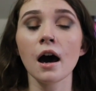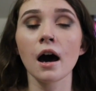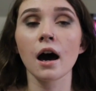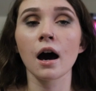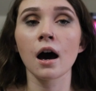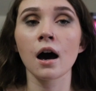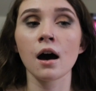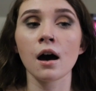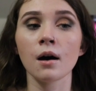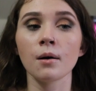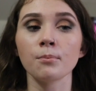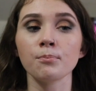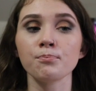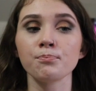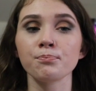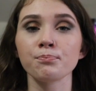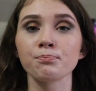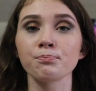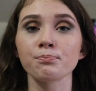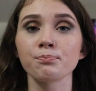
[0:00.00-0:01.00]

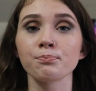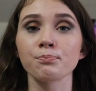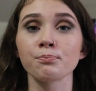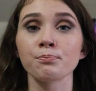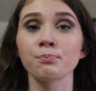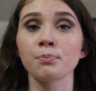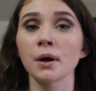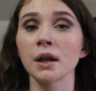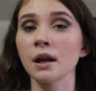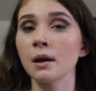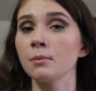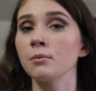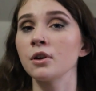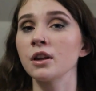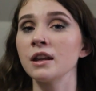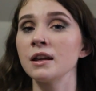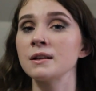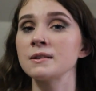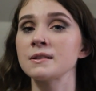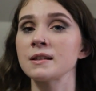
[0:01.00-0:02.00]
but I'm
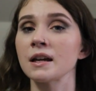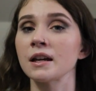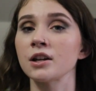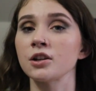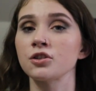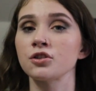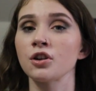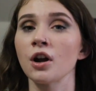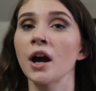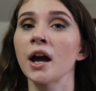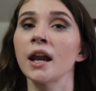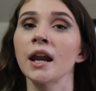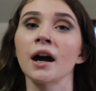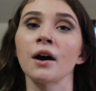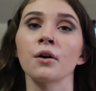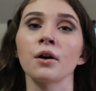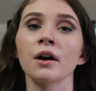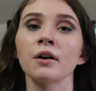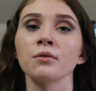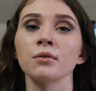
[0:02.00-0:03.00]
really excited to try it
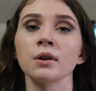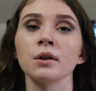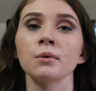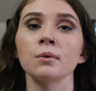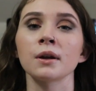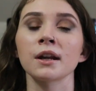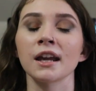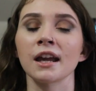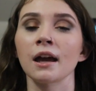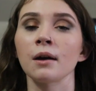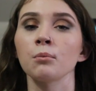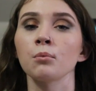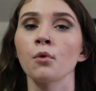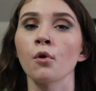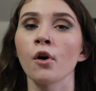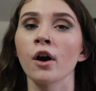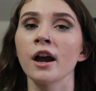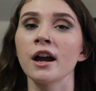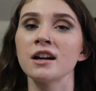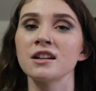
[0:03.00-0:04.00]
out. I really want to get
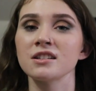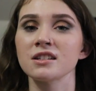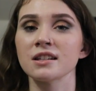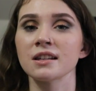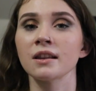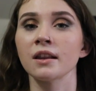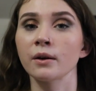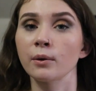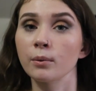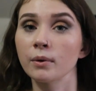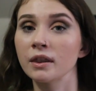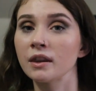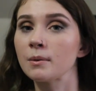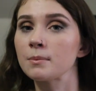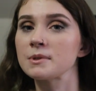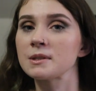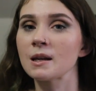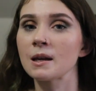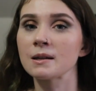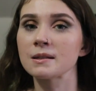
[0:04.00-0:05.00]
more into liquid
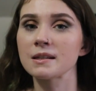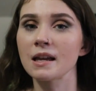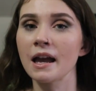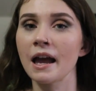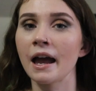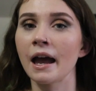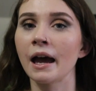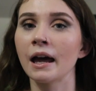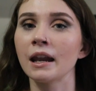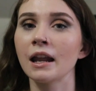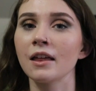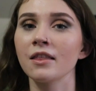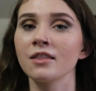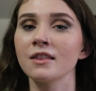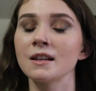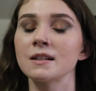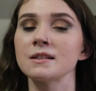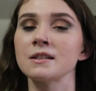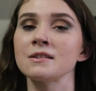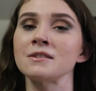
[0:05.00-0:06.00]
lipsticks, and
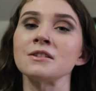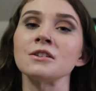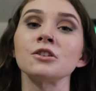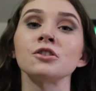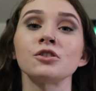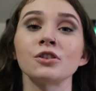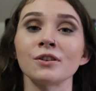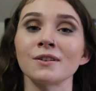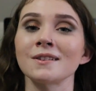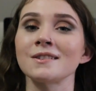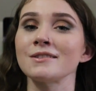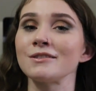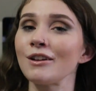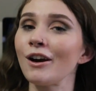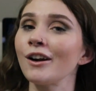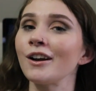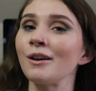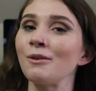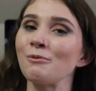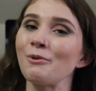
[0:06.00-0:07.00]
this is a good
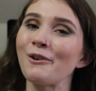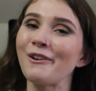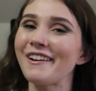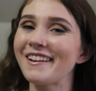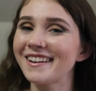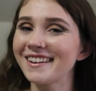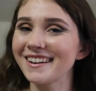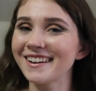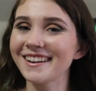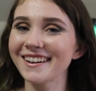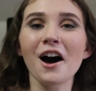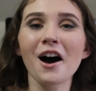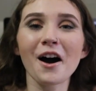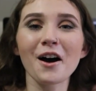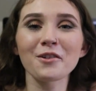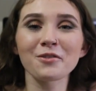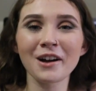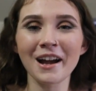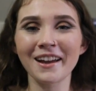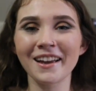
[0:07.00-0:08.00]
starting point.
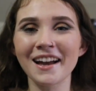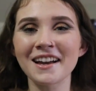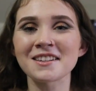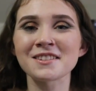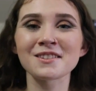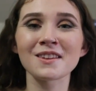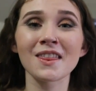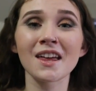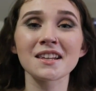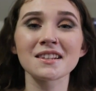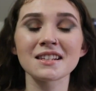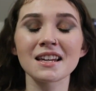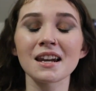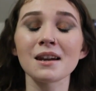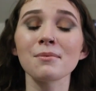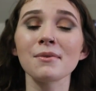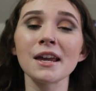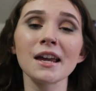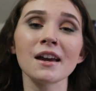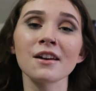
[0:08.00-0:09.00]
Alright guys, so that's going
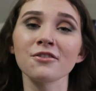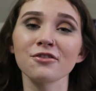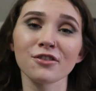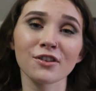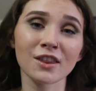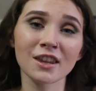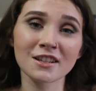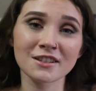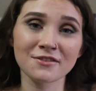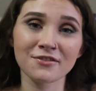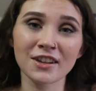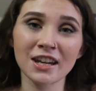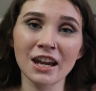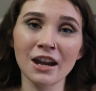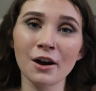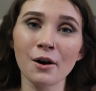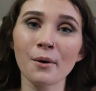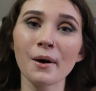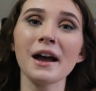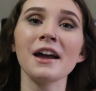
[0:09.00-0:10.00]
to be it for this
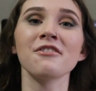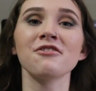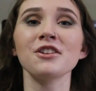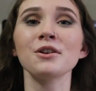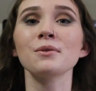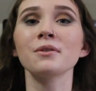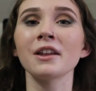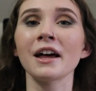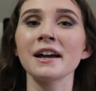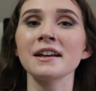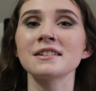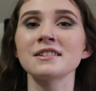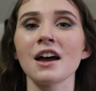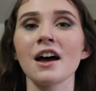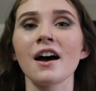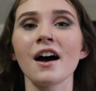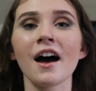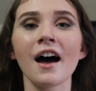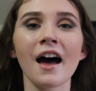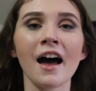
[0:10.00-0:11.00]
video. If you liked
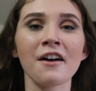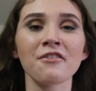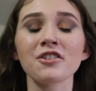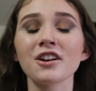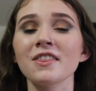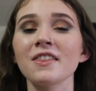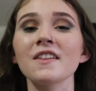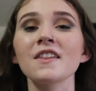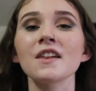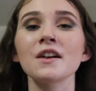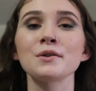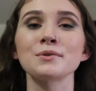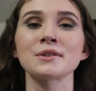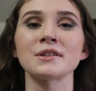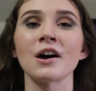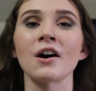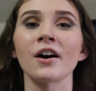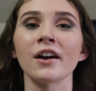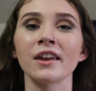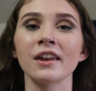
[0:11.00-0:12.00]
everything that you
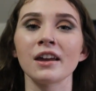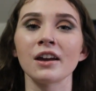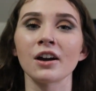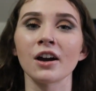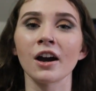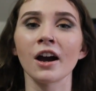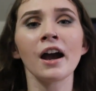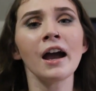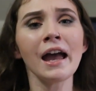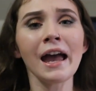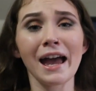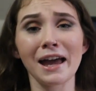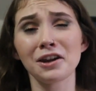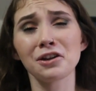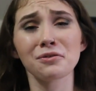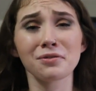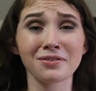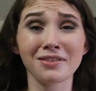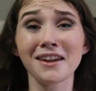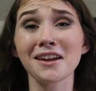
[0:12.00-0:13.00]
saw here and
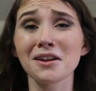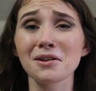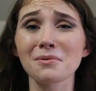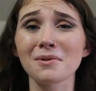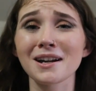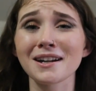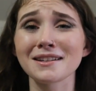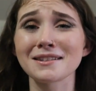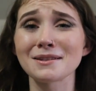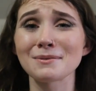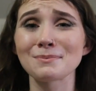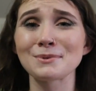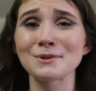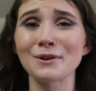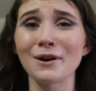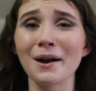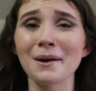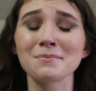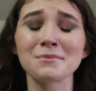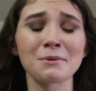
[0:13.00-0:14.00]
you think you want to
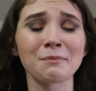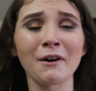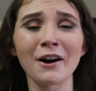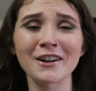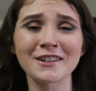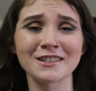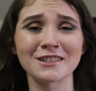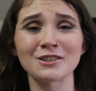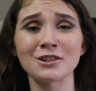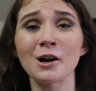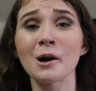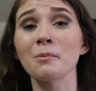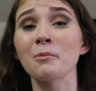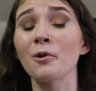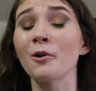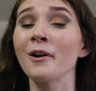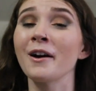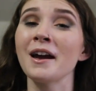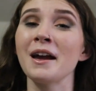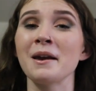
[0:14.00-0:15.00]
subscribe to
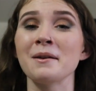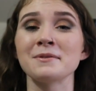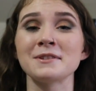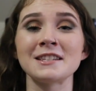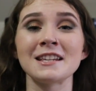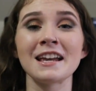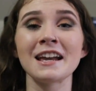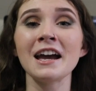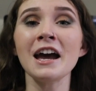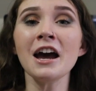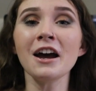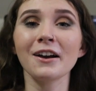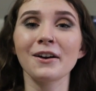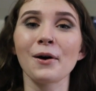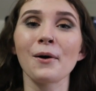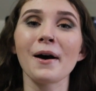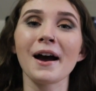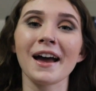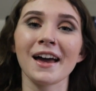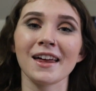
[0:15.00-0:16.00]
Boxycharm or Ipsy,
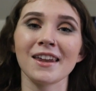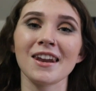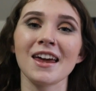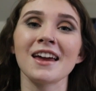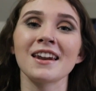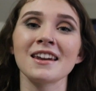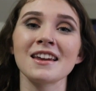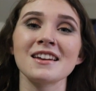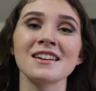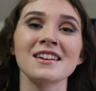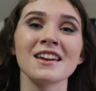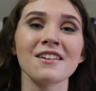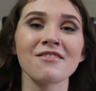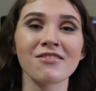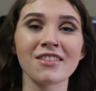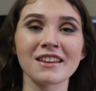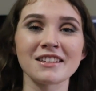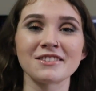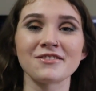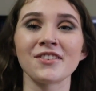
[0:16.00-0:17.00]
go ahead and
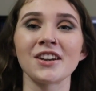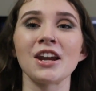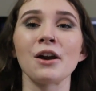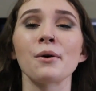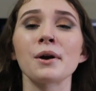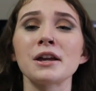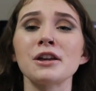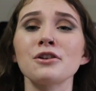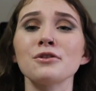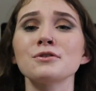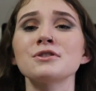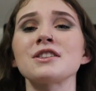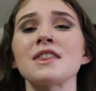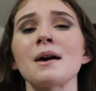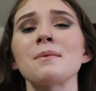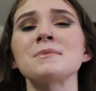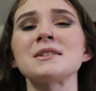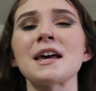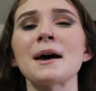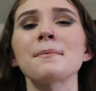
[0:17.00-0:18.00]
give this video a huge
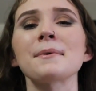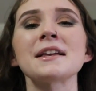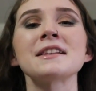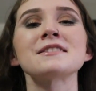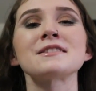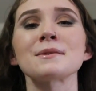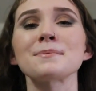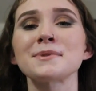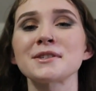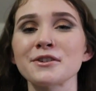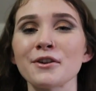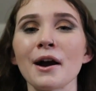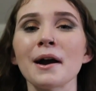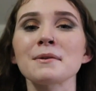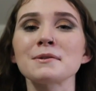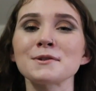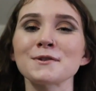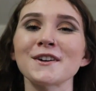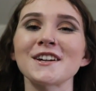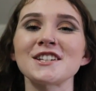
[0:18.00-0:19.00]
thumbs up and
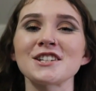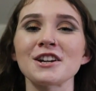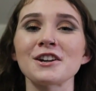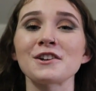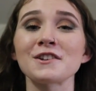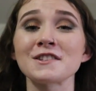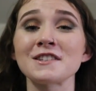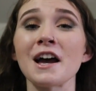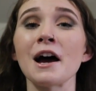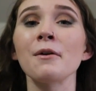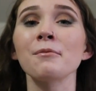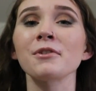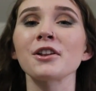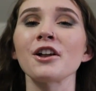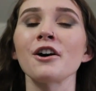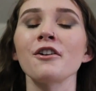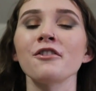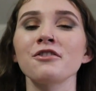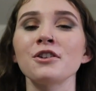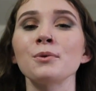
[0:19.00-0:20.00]
subscribe to my channel down
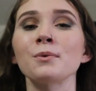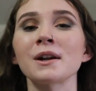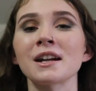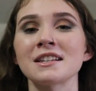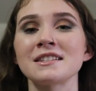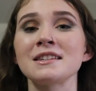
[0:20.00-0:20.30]
below if you want to